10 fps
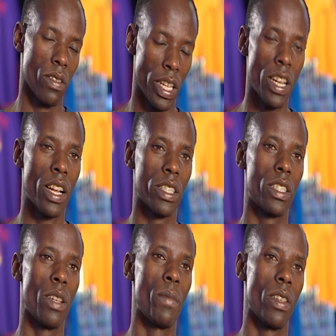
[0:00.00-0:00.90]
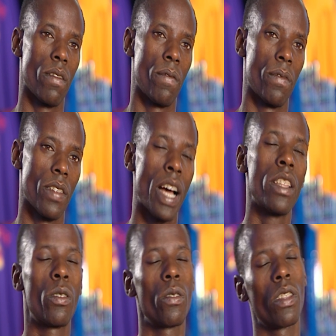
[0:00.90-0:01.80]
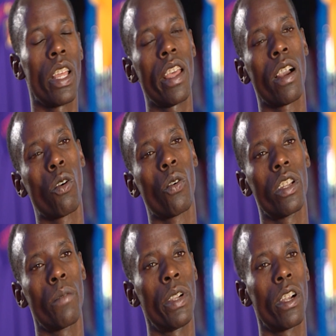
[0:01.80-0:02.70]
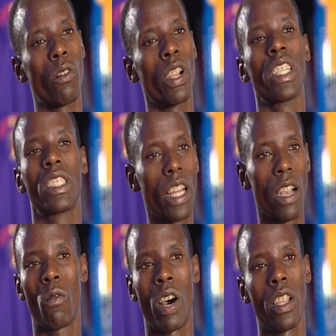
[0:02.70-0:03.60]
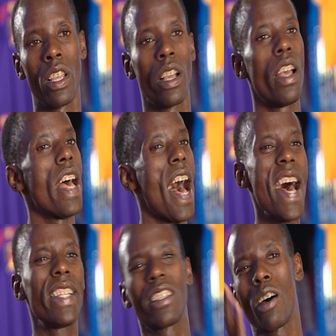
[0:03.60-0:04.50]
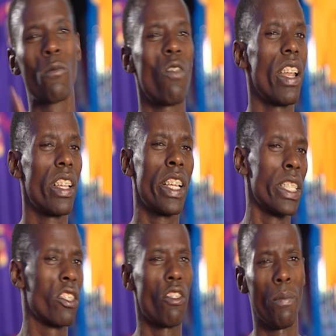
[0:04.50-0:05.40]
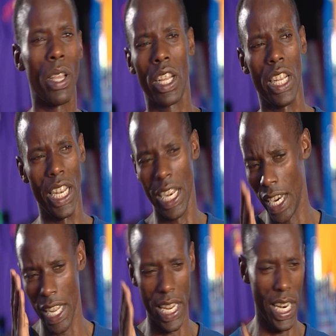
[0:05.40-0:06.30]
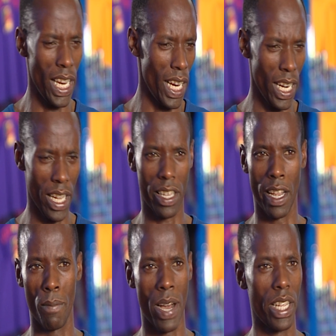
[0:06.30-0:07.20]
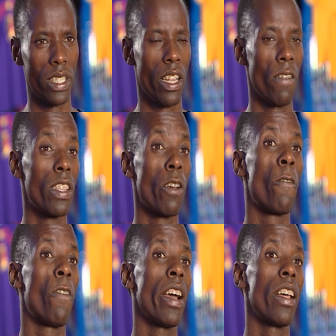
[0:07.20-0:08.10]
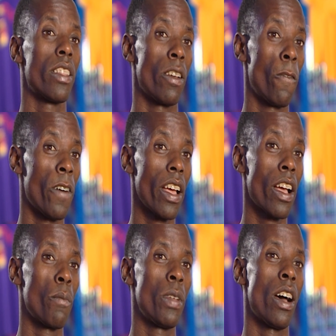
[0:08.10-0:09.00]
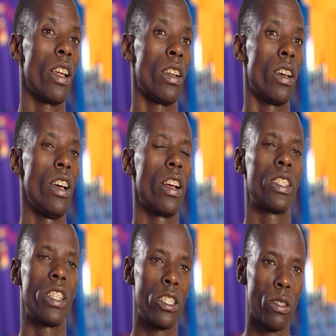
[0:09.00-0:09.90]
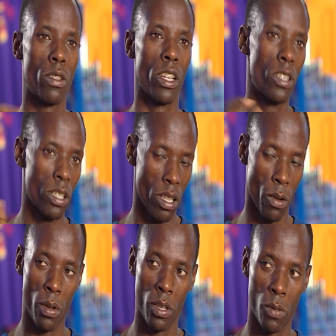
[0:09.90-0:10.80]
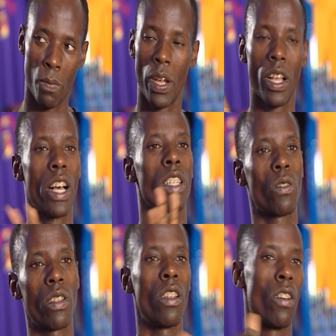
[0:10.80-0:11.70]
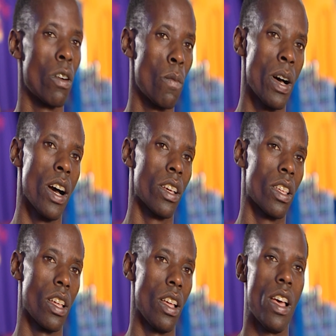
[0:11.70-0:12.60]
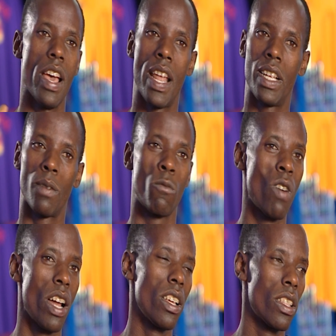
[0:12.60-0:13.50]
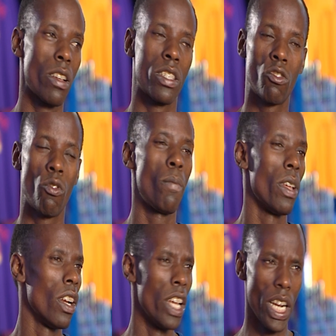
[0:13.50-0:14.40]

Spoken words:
They did not see me. To the day I call it a miracle, and I start running. As I'm running, they're screaming, everybody's leaving. There was fire coming out, and because they will spray gasoline on our back. And as I'm running, they're screaming,